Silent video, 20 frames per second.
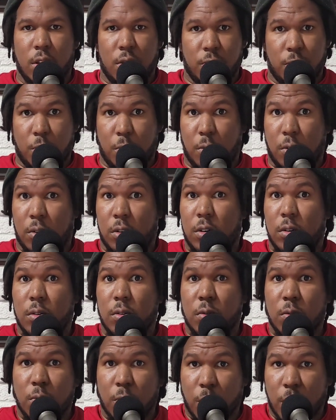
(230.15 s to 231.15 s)
for
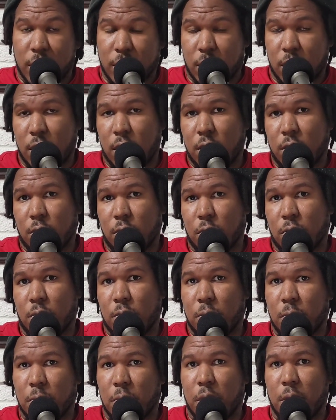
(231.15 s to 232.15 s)

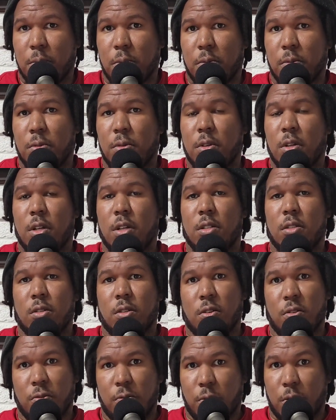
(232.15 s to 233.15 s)
residential people,
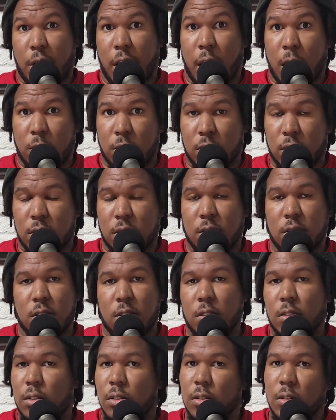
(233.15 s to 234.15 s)
so for
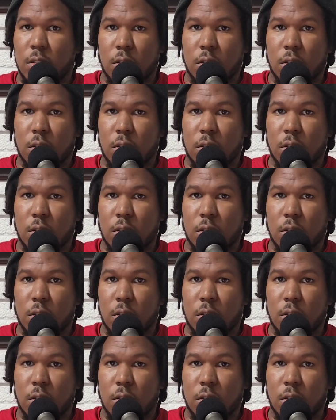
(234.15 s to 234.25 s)
houses,